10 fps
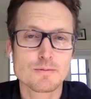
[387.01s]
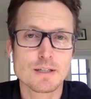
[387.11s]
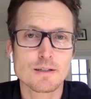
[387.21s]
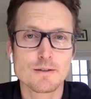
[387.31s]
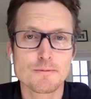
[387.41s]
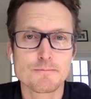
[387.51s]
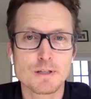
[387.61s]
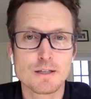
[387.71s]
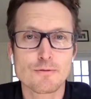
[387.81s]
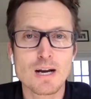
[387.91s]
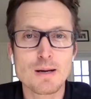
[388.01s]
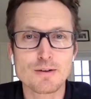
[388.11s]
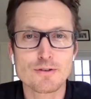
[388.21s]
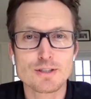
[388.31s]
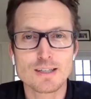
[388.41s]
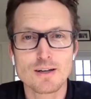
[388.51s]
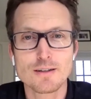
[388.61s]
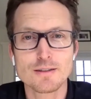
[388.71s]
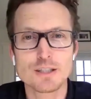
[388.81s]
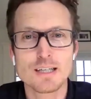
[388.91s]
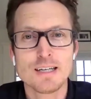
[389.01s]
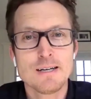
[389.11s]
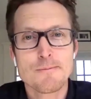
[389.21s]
in a, in a framing of a technology.